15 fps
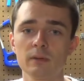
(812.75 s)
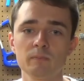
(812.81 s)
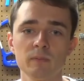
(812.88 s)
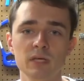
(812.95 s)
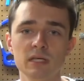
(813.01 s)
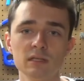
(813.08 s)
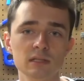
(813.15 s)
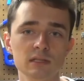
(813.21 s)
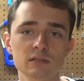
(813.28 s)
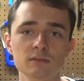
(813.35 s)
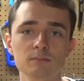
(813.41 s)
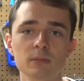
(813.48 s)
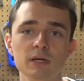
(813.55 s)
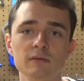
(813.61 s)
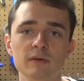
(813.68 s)
he's a
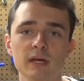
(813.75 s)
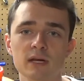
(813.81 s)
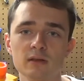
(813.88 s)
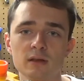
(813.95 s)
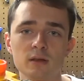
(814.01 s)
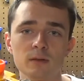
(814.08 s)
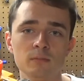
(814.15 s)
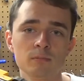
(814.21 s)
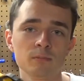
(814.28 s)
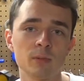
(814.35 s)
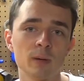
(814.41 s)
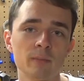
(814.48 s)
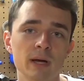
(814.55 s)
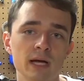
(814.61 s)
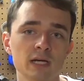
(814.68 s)
big fan of the
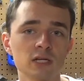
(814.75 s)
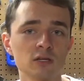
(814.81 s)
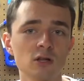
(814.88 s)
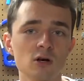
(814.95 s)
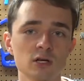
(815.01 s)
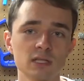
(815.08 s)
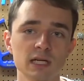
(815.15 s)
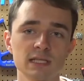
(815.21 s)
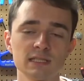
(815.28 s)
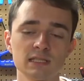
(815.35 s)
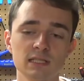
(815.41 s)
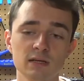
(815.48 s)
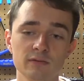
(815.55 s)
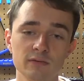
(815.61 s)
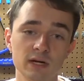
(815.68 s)
pump action long shots and
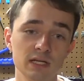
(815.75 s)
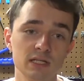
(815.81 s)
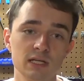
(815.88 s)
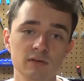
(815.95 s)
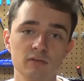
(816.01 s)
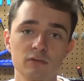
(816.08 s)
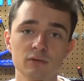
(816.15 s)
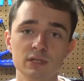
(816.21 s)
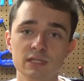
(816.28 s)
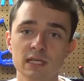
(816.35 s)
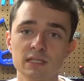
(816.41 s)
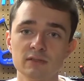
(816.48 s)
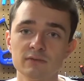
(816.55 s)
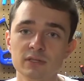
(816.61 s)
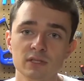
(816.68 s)
stuff, and I just have 3
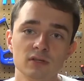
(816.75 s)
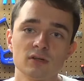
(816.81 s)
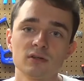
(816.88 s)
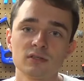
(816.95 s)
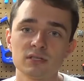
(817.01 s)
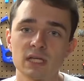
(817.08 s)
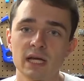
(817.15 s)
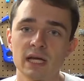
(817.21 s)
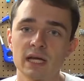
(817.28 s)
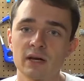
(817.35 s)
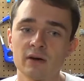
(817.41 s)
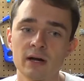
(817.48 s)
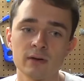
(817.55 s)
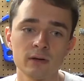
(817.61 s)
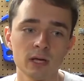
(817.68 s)
sets of internals lying
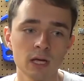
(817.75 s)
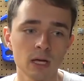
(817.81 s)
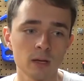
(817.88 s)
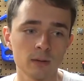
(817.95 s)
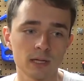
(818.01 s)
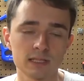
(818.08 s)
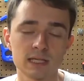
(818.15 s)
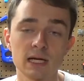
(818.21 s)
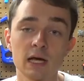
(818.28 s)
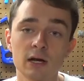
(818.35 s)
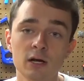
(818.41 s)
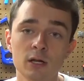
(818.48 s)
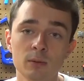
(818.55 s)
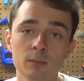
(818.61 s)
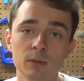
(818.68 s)
around because I gutted
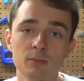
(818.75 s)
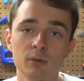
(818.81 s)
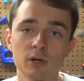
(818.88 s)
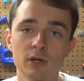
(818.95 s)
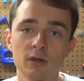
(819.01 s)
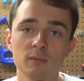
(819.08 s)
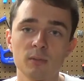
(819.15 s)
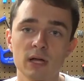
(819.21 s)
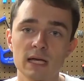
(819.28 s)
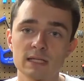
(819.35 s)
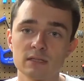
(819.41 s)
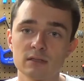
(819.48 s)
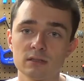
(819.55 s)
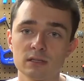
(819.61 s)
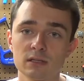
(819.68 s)
them and put other
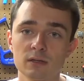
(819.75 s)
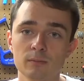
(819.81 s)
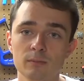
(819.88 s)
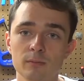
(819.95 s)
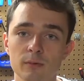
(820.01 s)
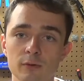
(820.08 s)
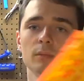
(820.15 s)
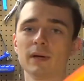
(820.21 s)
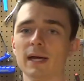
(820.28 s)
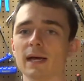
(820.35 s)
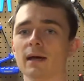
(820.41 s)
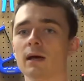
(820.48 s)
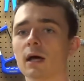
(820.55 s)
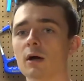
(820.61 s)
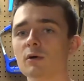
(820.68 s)
blasters. So yeah,
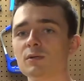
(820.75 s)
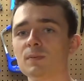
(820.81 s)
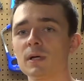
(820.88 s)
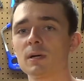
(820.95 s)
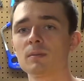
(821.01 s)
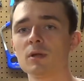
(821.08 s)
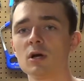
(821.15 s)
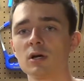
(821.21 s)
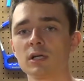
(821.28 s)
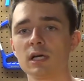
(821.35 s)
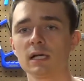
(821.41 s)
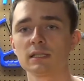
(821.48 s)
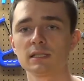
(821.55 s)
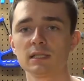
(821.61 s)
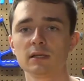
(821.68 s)
I always pick up long
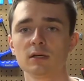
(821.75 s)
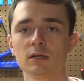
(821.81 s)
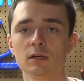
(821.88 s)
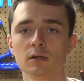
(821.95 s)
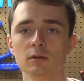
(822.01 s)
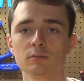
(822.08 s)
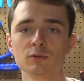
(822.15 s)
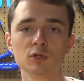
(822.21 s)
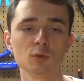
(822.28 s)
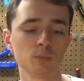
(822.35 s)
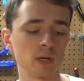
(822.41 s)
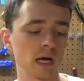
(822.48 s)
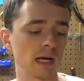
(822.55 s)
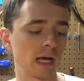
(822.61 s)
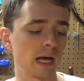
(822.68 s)
shots. They're
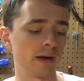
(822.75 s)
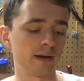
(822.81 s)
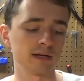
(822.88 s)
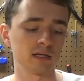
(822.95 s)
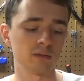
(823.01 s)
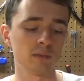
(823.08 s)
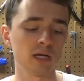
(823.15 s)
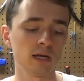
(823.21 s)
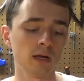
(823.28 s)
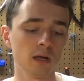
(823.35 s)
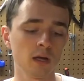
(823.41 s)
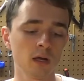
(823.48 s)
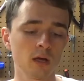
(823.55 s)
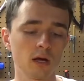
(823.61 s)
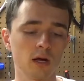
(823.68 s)
super iconic to me.
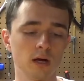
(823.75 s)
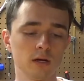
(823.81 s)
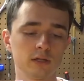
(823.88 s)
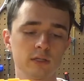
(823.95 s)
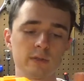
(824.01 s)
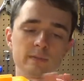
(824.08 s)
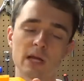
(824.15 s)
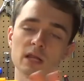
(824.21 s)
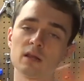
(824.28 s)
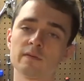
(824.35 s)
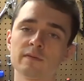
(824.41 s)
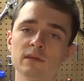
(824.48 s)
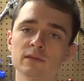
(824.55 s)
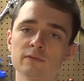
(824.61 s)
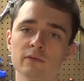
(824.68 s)
I love
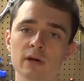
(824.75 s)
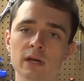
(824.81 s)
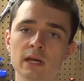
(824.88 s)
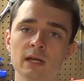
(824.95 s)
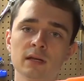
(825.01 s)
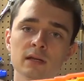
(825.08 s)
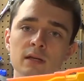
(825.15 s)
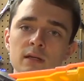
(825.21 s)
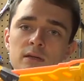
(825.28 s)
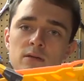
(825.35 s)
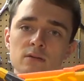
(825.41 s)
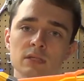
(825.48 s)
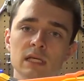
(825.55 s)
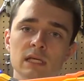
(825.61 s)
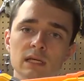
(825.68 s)
this front end,
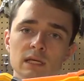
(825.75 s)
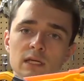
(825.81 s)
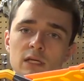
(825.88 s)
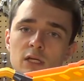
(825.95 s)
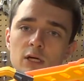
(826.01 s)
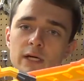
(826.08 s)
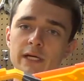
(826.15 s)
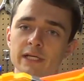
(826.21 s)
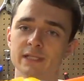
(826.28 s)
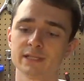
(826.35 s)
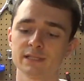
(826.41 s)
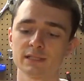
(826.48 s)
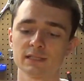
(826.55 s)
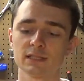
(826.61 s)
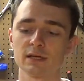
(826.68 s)
using it in
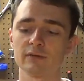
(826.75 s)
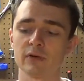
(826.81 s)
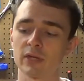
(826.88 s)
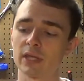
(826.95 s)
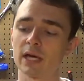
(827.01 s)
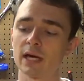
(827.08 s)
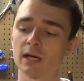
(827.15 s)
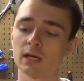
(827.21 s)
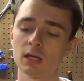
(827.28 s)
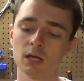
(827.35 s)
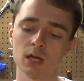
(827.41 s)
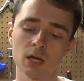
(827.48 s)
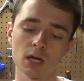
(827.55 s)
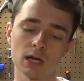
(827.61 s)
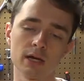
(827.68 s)
integrations and stuff like that.
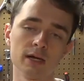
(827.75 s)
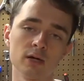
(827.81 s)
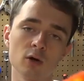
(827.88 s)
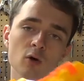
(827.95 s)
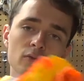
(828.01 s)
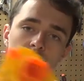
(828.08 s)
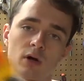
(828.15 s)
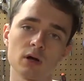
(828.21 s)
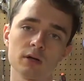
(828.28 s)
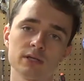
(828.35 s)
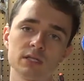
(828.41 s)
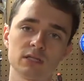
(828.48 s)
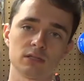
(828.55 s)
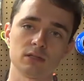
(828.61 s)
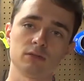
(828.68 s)
And overall,
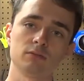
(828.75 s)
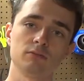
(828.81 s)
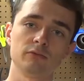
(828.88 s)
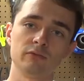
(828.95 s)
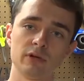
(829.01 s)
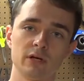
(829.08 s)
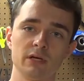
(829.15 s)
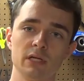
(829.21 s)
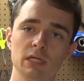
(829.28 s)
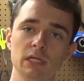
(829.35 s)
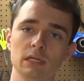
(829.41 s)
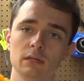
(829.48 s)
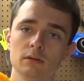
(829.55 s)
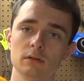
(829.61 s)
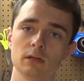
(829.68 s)
just a very
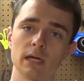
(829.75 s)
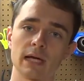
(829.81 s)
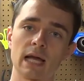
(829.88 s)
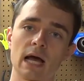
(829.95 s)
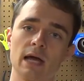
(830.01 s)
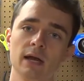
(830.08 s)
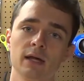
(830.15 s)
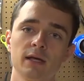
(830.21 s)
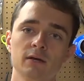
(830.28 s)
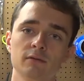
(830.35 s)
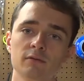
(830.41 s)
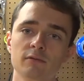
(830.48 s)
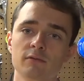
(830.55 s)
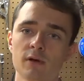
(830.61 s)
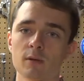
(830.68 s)
iconic
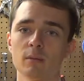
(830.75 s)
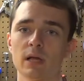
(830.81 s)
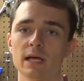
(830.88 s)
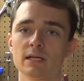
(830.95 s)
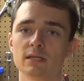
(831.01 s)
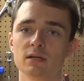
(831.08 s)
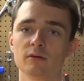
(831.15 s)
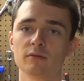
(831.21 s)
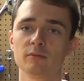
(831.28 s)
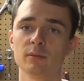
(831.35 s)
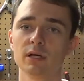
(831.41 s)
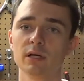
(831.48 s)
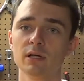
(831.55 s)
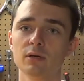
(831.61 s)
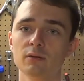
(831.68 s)
and fun blaster for
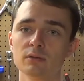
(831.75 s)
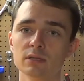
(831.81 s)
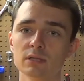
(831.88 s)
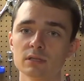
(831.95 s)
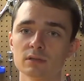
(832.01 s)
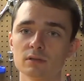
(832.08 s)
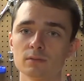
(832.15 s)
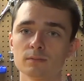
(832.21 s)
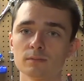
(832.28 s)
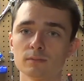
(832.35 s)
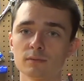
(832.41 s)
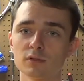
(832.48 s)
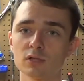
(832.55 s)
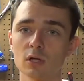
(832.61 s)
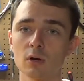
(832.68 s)
me to use.
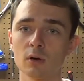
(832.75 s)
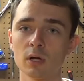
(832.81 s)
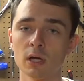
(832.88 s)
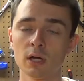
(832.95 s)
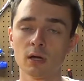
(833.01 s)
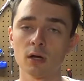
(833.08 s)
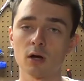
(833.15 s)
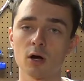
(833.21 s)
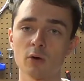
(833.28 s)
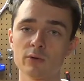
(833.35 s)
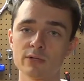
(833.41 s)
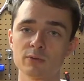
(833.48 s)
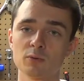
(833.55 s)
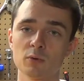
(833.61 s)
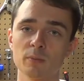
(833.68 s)
So
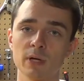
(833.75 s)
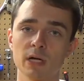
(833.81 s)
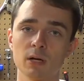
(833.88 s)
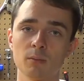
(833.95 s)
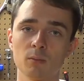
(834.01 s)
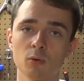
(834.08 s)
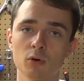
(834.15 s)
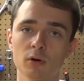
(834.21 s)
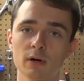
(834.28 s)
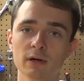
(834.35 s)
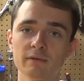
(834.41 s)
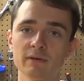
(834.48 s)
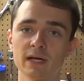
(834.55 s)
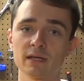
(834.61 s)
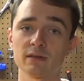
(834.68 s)
always will pick up more
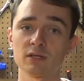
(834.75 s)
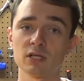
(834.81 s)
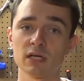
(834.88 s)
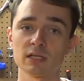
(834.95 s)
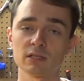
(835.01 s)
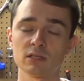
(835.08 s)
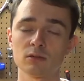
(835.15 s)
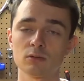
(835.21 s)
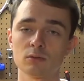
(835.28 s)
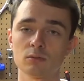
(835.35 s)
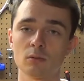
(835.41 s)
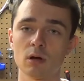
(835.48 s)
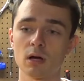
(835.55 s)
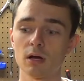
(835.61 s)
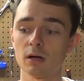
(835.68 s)
if I get the chance to,
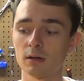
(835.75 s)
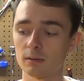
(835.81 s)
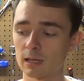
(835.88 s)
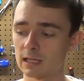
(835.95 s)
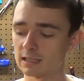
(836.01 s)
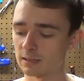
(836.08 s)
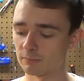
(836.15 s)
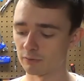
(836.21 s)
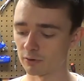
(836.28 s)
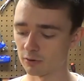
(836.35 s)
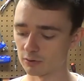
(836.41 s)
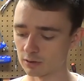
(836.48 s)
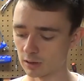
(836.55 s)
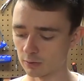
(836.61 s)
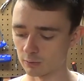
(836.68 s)
except for
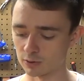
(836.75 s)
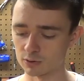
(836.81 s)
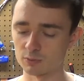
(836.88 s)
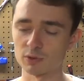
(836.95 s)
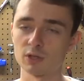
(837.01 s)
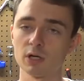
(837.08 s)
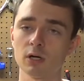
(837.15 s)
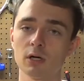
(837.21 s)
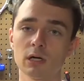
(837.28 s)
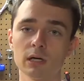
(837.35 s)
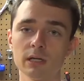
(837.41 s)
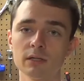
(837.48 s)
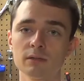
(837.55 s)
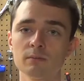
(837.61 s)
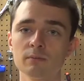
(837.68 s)
those other ones which are
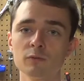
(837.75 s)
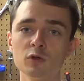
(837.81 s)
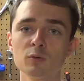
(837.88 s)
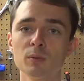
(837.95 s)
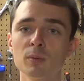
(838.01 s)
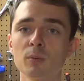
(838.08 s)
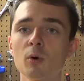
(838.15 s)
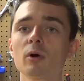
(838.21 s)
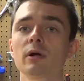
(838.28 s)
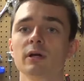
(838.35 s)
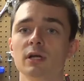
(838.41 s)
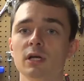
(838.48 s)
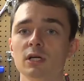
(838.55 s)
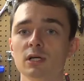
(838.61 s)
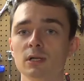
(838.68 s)
in super poor
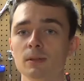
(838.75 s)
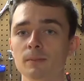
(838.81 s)
condition.